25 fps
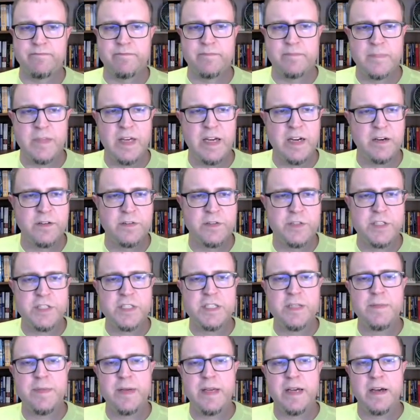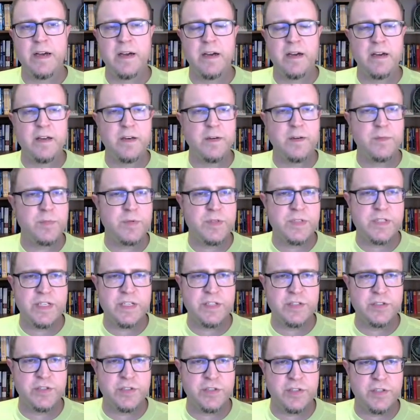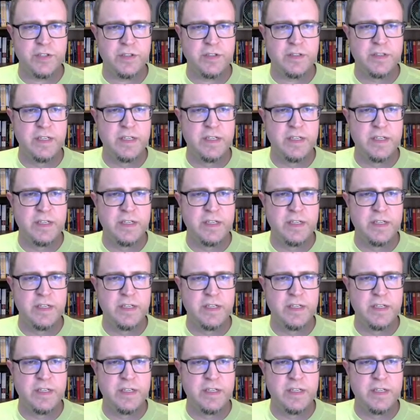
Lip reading: I don't know, just to be 100% sure